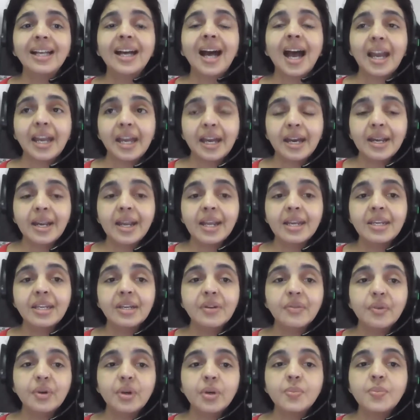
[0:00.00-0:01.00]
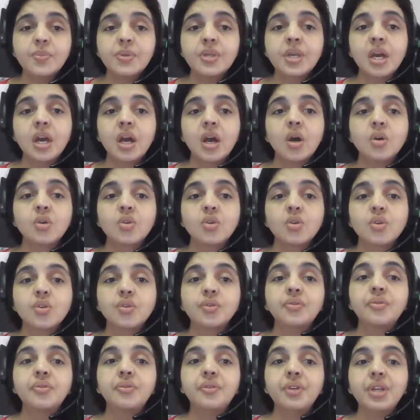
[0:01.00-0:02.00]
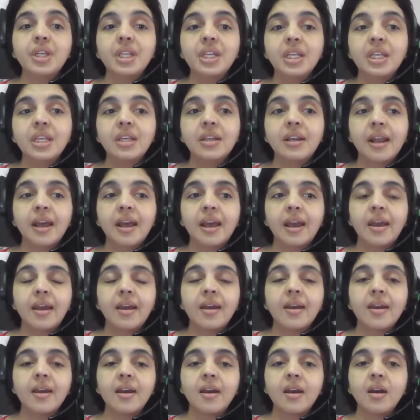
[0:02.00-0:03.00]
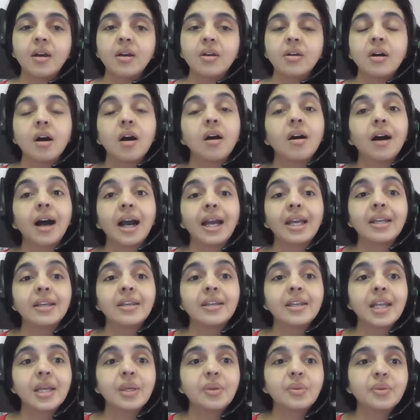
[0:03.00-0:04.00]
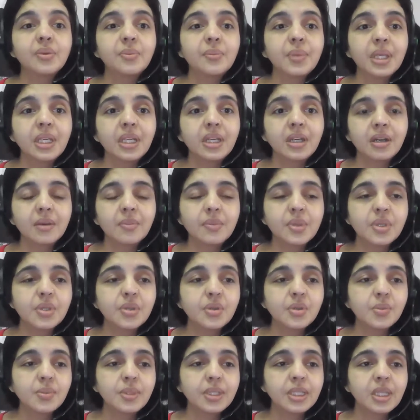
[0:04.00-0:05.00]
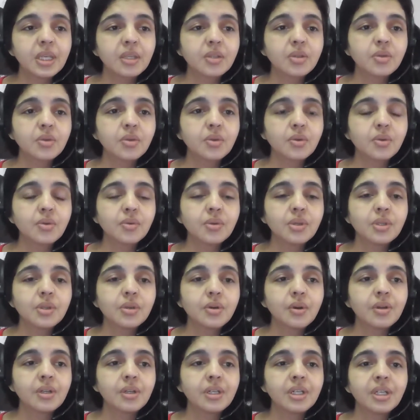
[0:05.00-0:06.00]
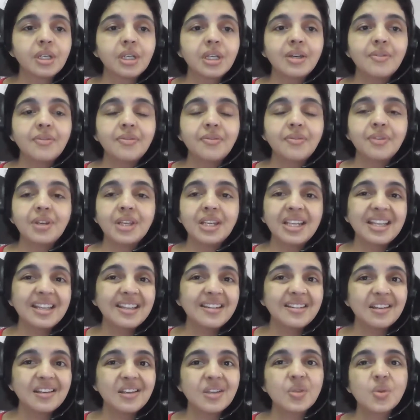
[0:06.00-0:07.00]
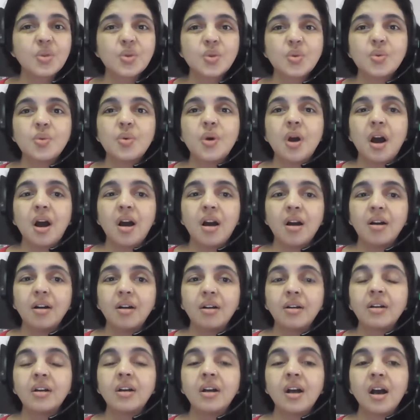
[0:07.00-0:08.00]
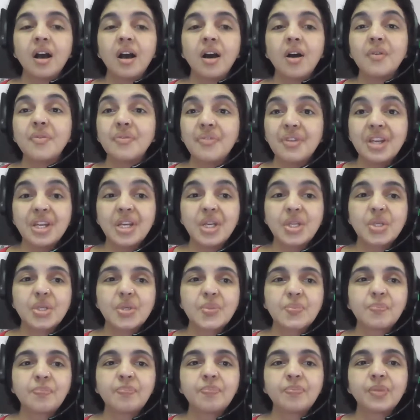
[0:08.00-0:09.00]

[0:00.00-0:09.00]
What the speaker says: IR ending verbs: je finirai. I didn't tell you the meaning, I'm assuming that you know it already. Finir is to finish.